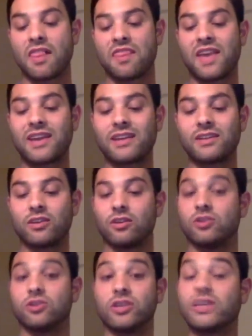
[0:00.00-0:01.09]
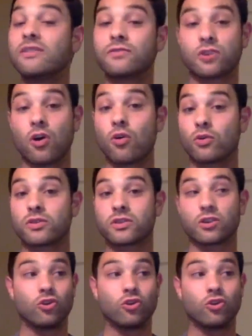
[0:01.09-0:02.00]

they can leave Toast,